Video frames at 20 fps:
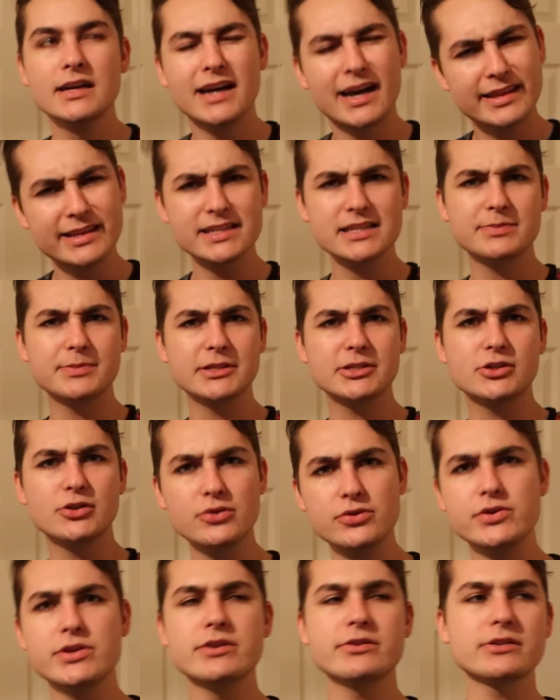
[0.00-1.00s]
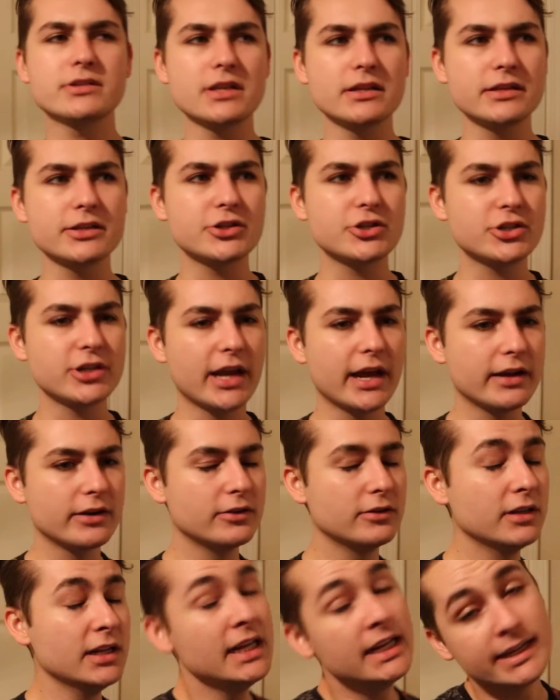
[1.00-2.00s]
I think it's been two years on this
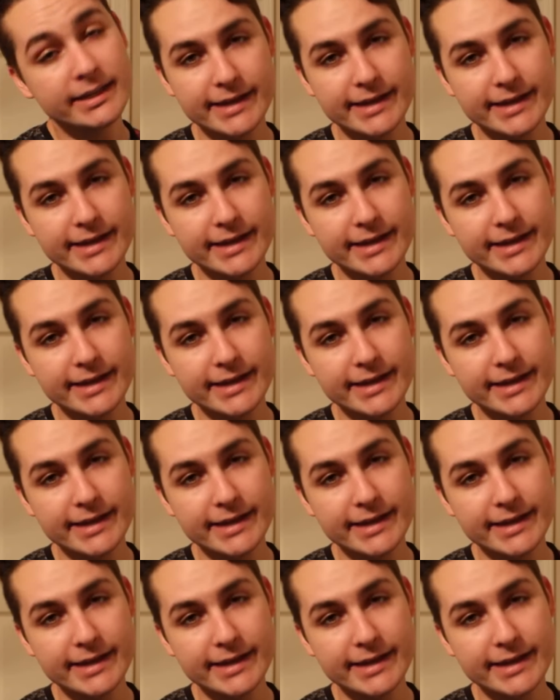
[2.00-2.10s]
channel.